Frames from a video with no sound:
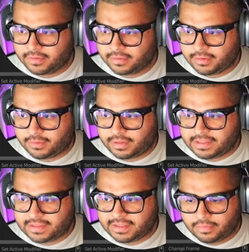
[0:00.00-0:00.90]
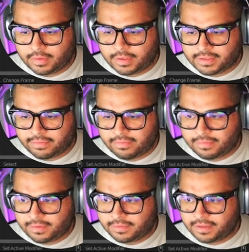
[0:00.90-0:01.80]
on the right side. Then
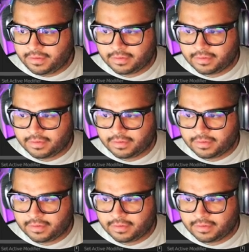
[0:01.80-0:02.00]
750.